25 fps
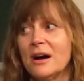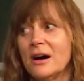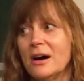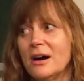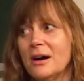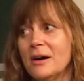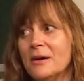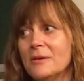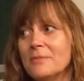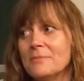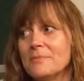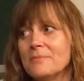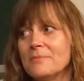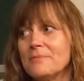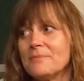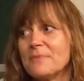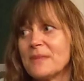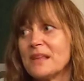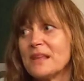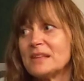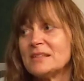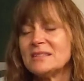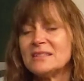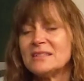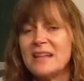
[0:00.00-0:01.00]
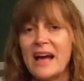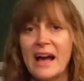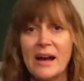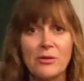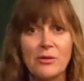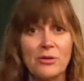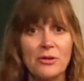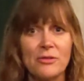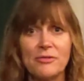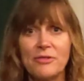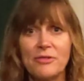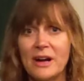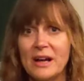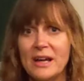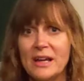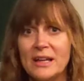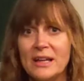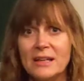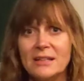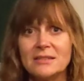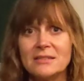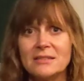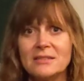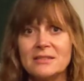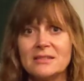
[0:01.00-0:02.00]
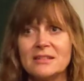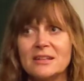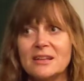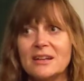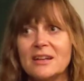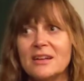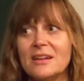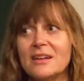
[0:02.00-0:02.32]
um, sacrifice